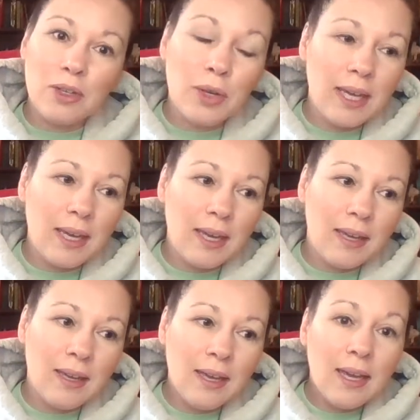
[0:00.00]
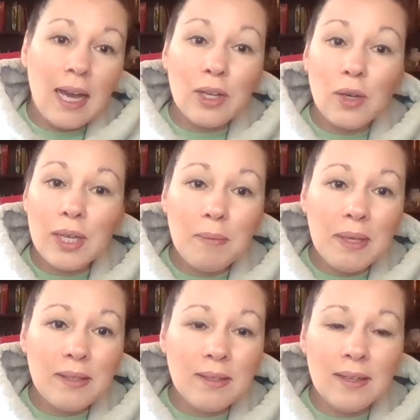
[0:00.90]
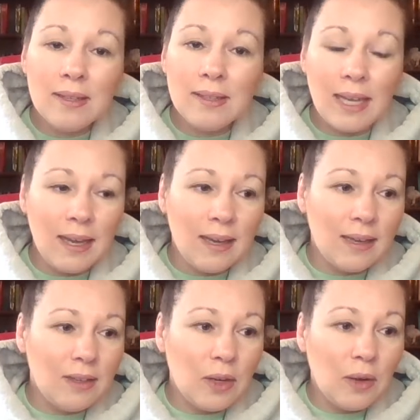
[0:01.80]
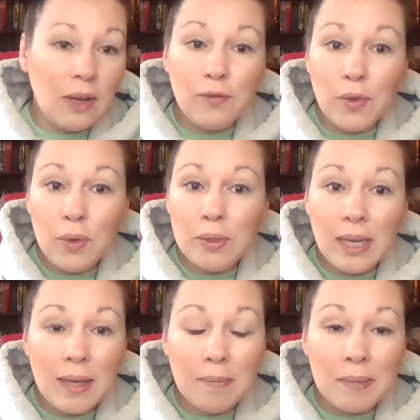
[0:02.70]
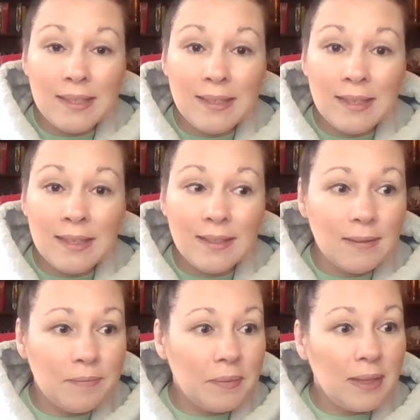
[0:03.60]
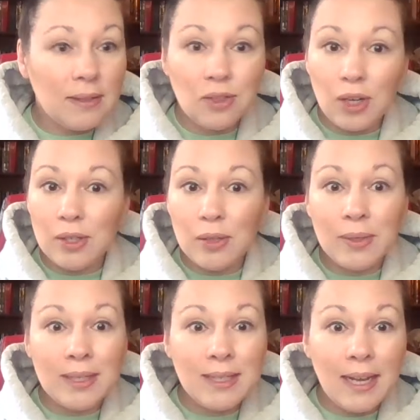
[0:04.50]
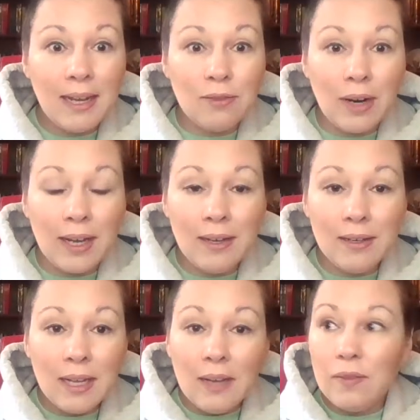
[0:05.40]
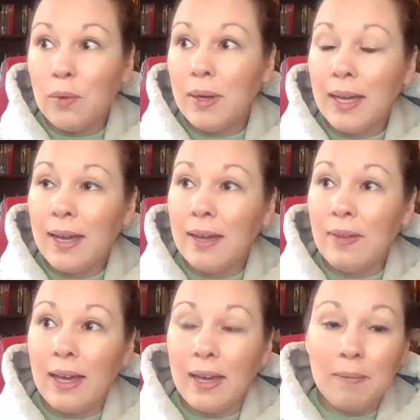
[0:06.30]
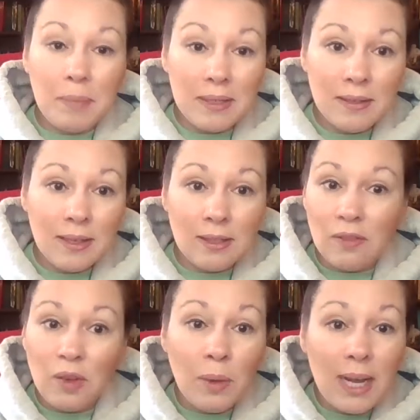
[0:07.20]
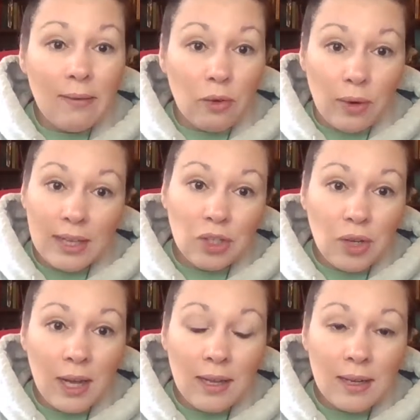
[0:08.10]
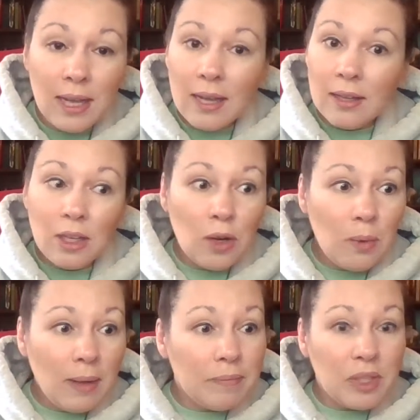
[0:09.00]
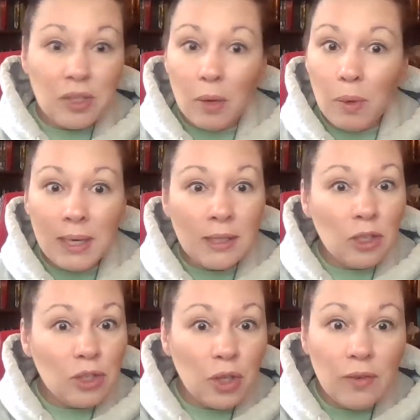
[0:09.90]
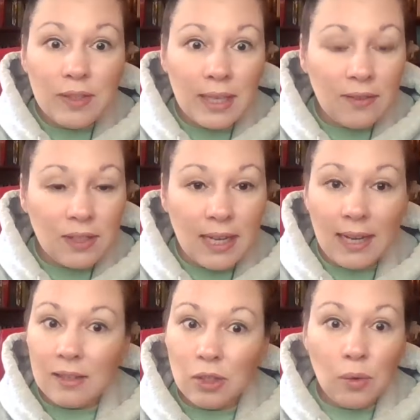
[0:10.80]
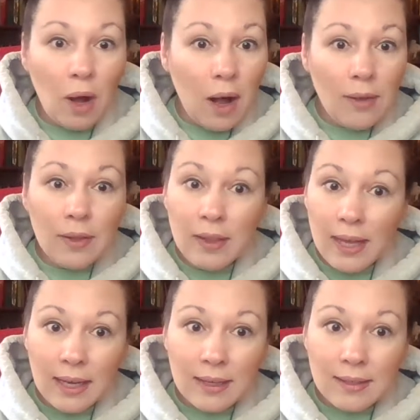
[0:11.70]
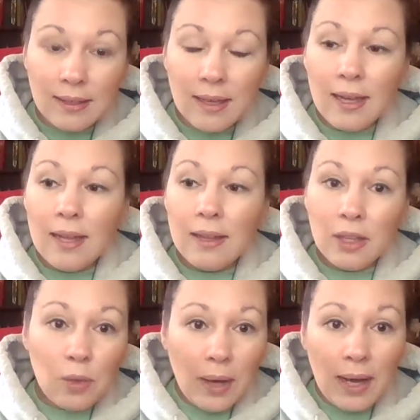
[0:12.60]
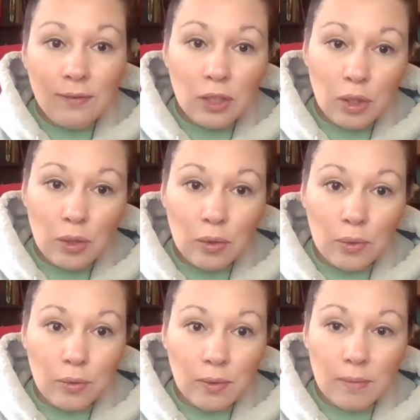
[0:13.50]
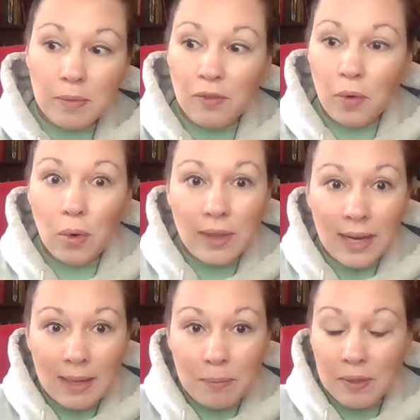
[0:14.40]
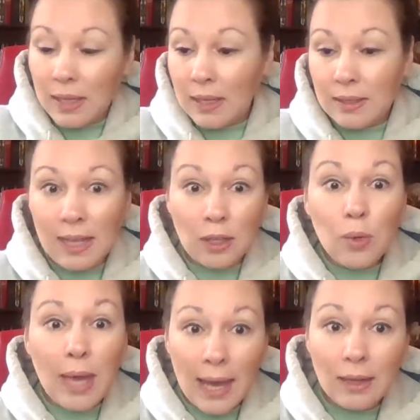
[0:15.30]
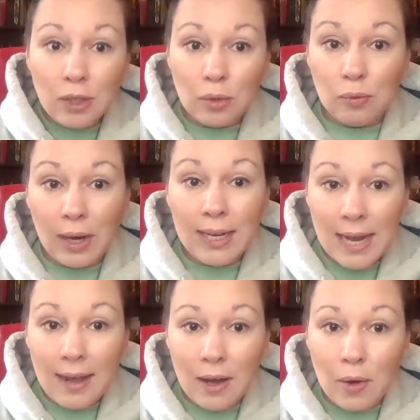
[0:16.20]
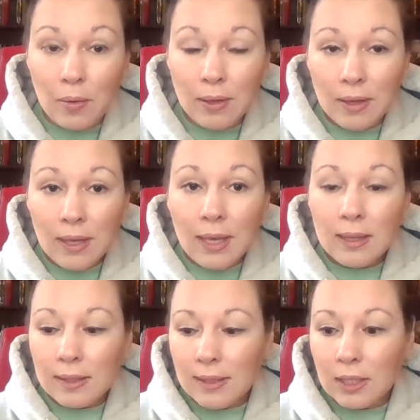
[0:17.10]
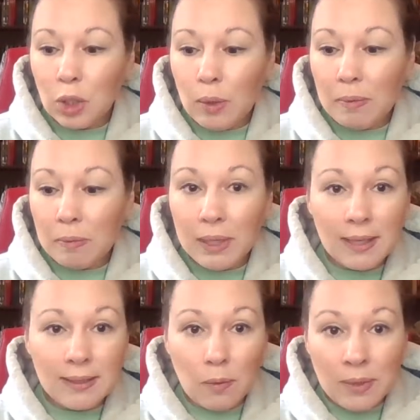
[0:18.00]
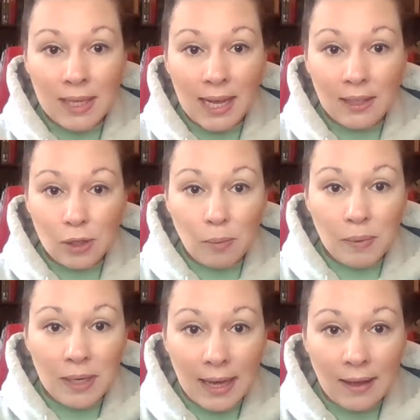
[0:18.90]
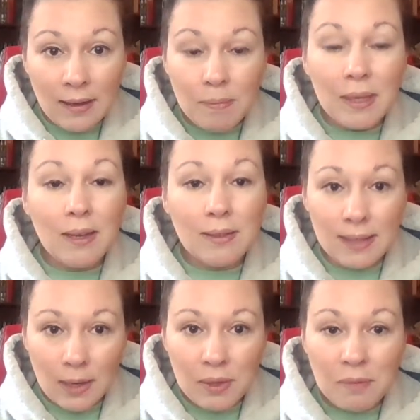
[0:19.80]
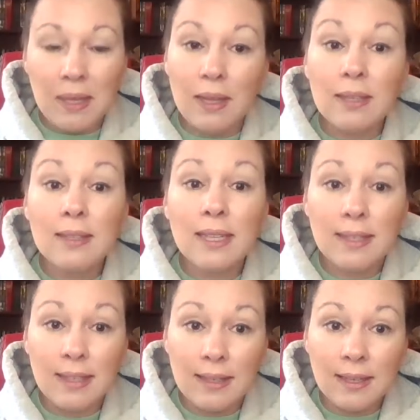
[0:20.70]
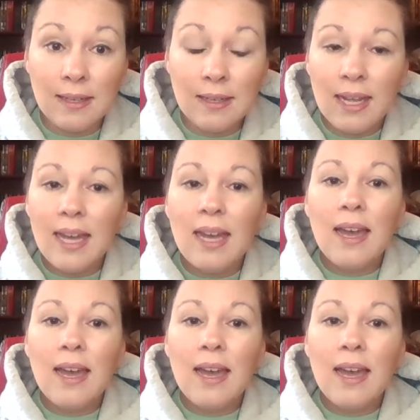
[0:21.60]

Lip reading: cookie business, a food type business, start doing it today, right? If you want to have a business, if you want to have a restaurant, you know what? Start working on your serve safe today. Do all the things that you have to do before that you can do right now that sets you up in place, that when the gates open again, because say it with me, this is a season,